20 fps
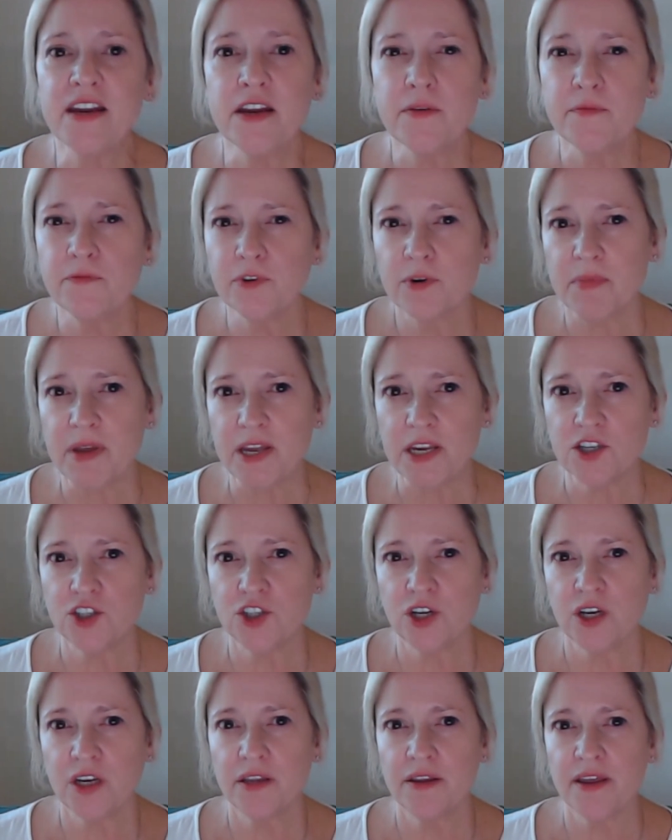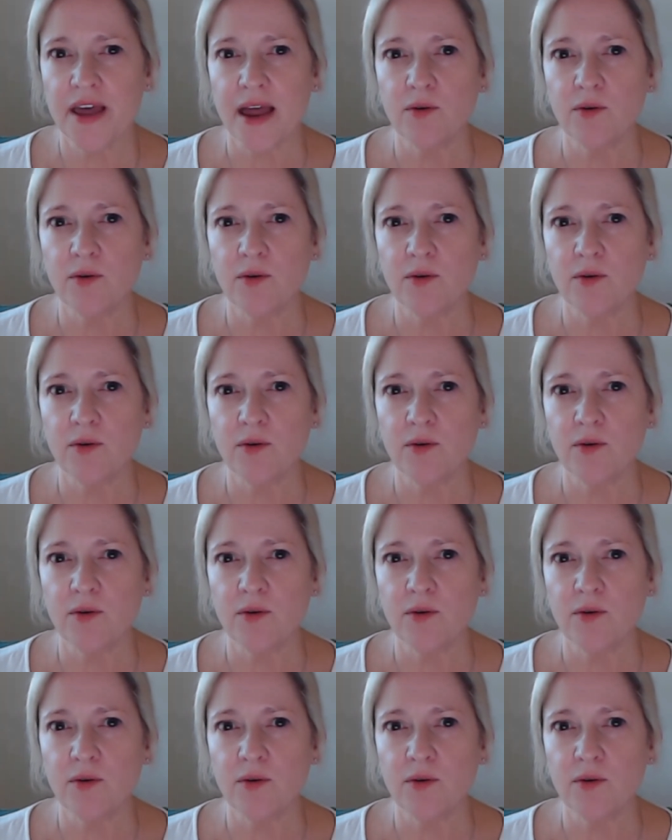information that